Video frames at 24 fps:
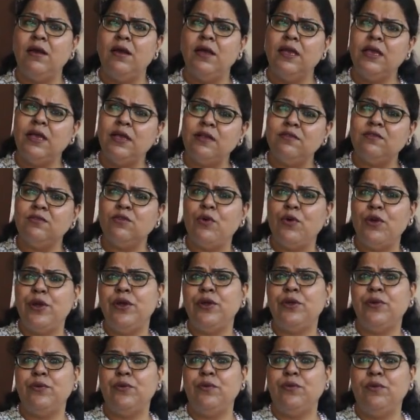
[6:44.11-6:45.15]
he is
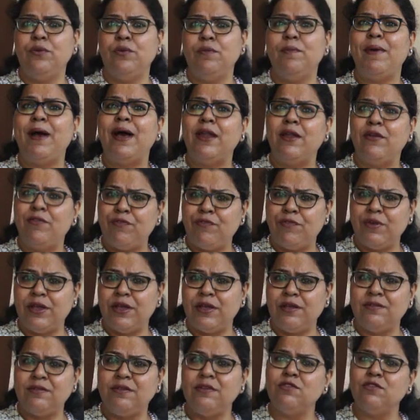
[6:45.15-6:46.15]
going to paraphrase,